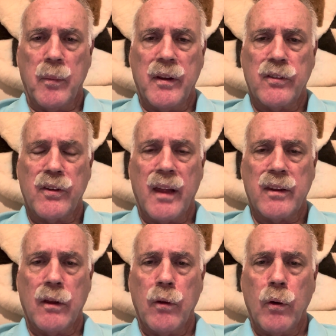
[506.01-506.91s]
and it's not
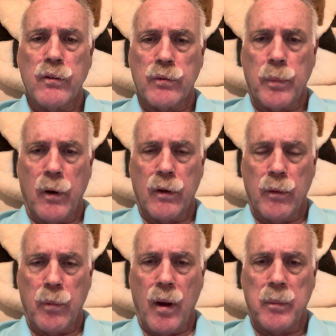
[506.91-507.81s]
the largest part of the
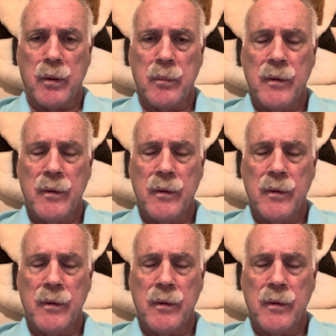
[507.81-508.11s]
problem.